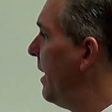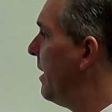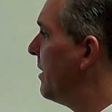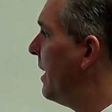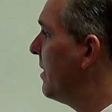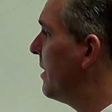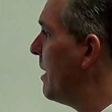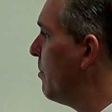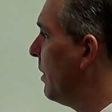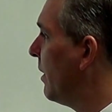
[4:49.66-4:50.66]
is, is
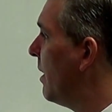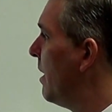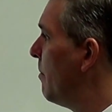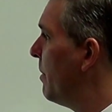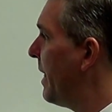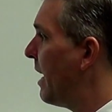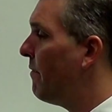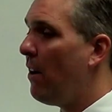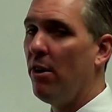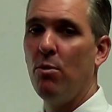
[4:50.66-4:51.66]
similar, but that
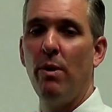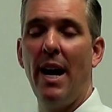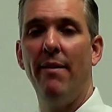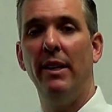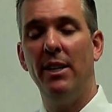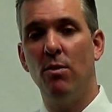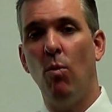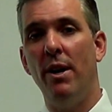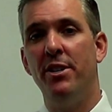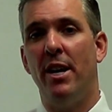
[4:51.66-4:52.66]
involves where you have at least
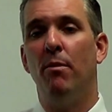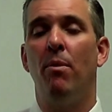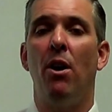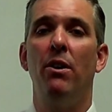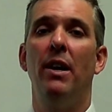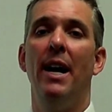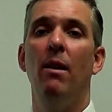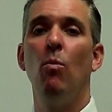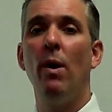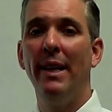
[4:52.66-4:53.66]
one general partner
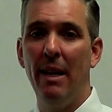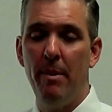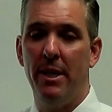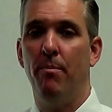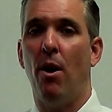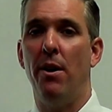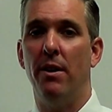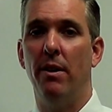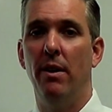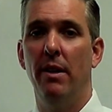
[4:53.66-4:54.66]
and one limited partner.